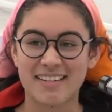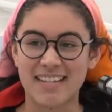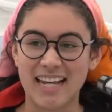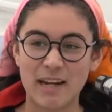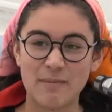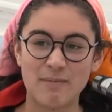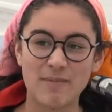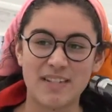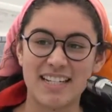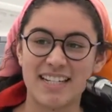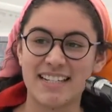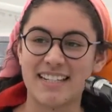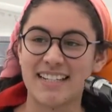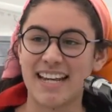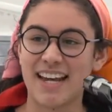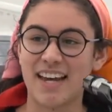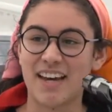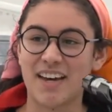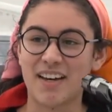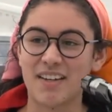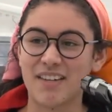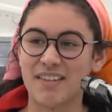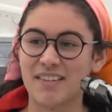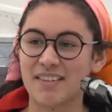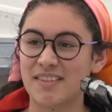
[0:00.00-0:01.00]
same
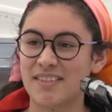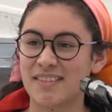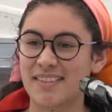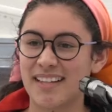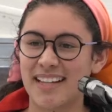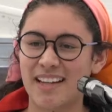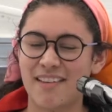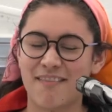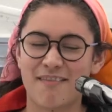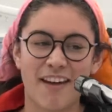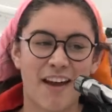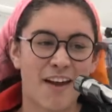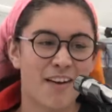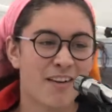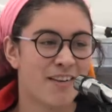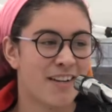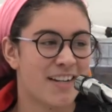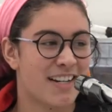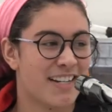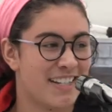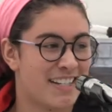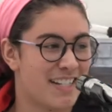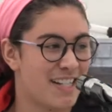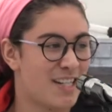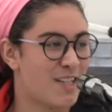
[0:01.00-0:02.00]
details, and they found her
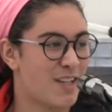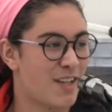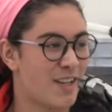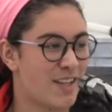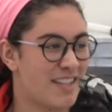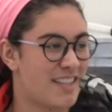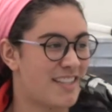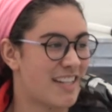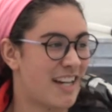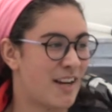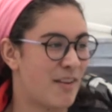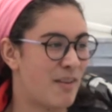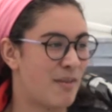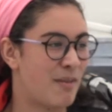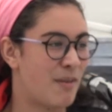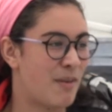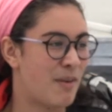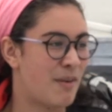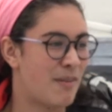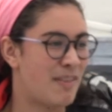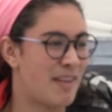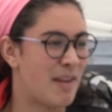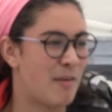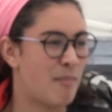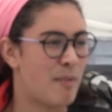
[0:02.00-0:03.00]
in a ditch on the side of the
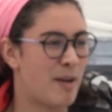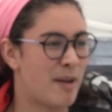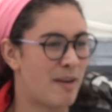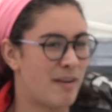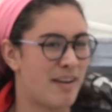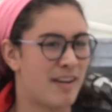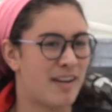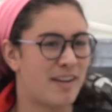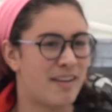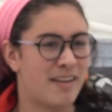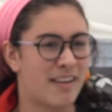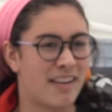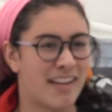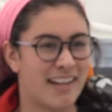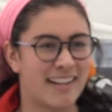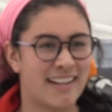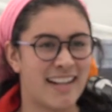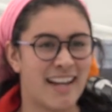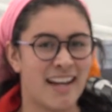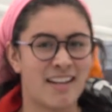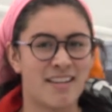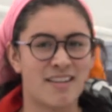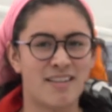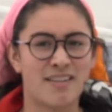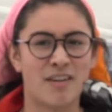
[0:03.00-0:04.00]
road and they buried her like
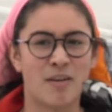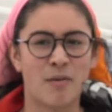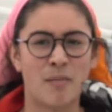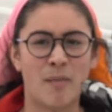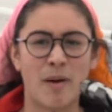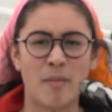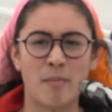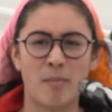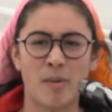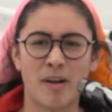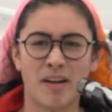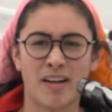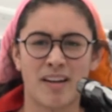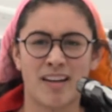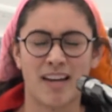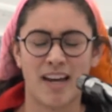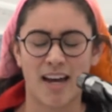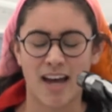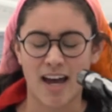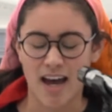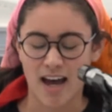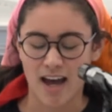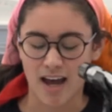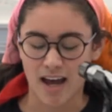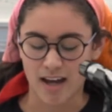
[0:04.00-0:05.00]
that. And so my book
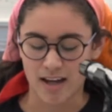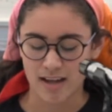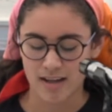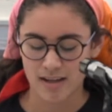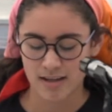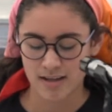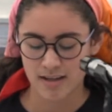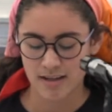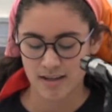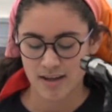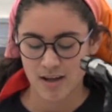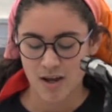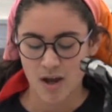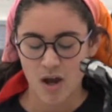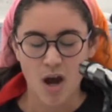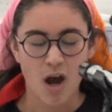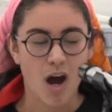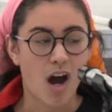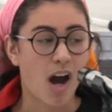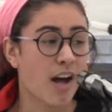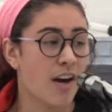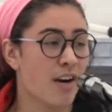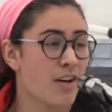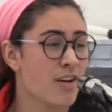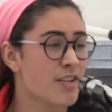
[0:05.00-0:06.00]
uh,
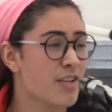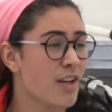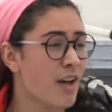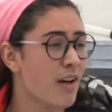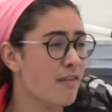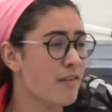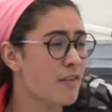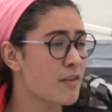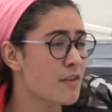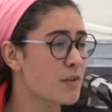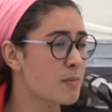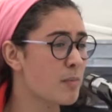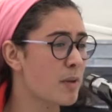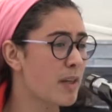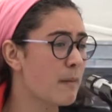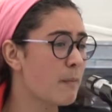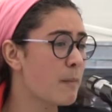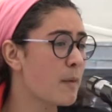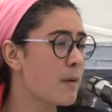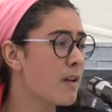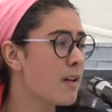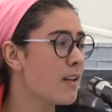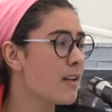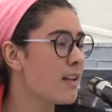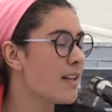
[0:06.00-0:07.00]
honors all of those
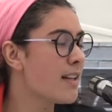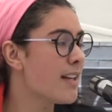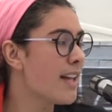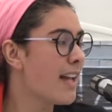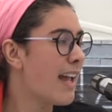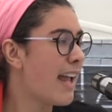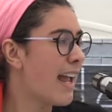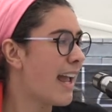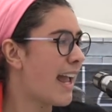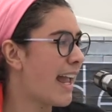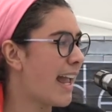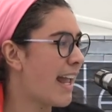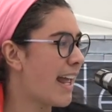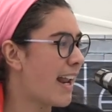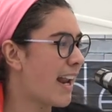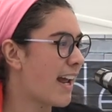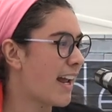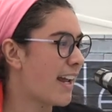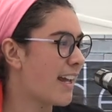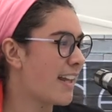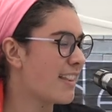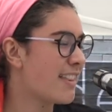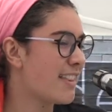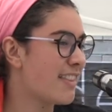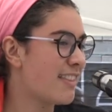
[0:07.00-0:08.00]
people, and
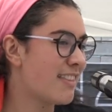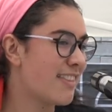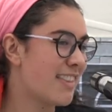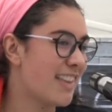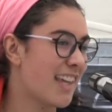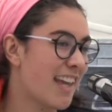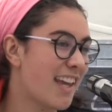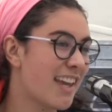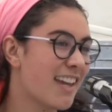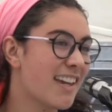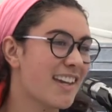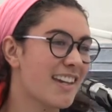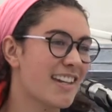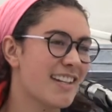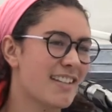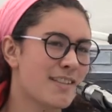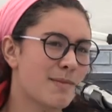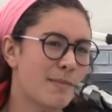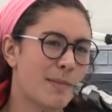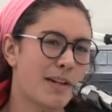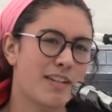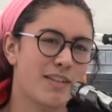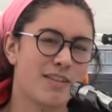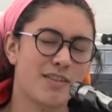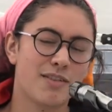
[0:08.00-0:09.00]
I think it's
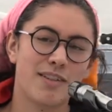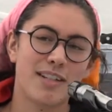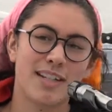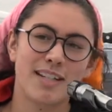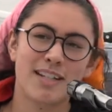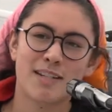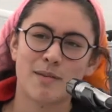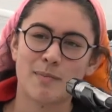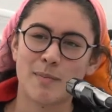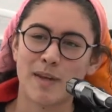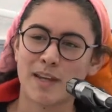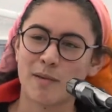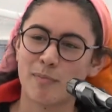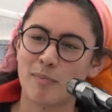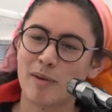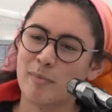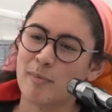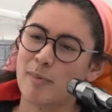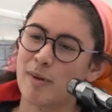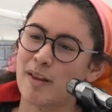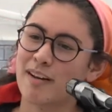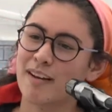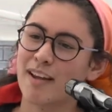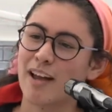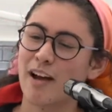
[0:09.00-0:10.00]
my duty to make
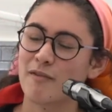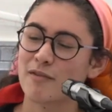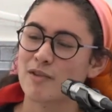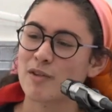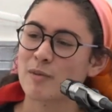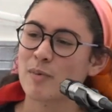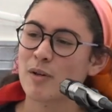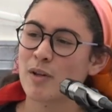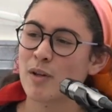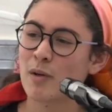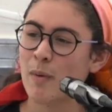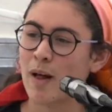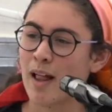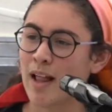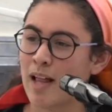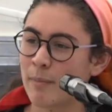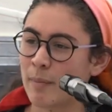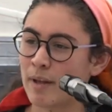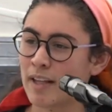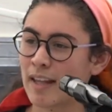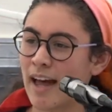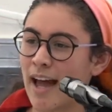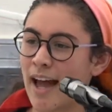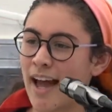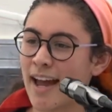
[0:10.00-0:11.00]
people uncomfortable while I'm
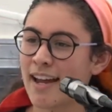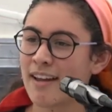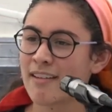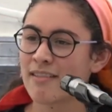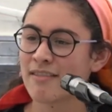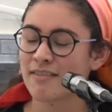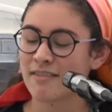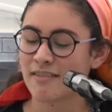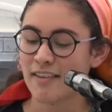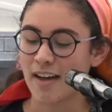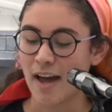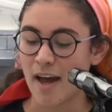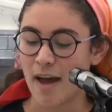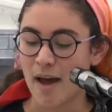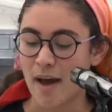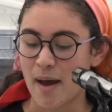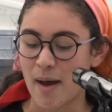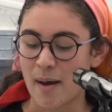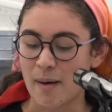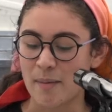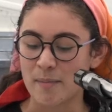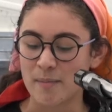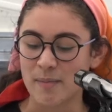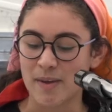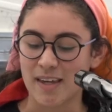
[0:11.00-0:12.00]
alive
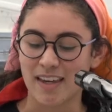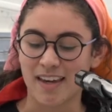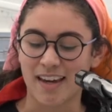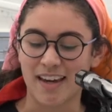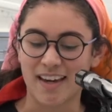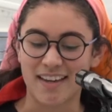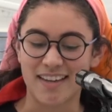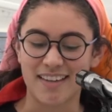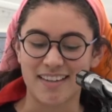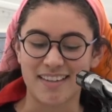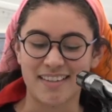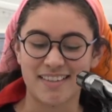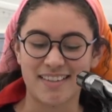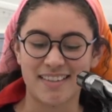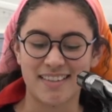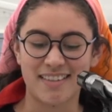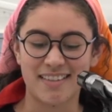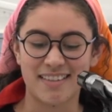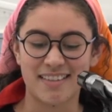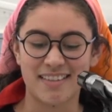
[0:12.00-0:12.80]
um, because